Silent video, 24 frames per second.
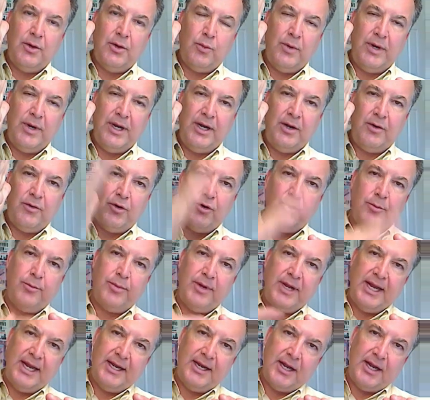the ring
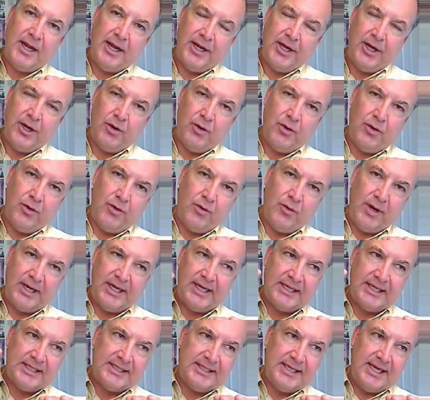group and not your
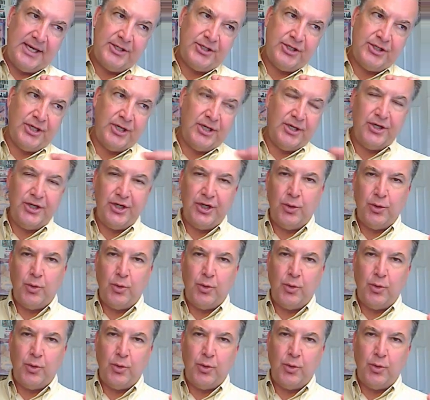direct extension?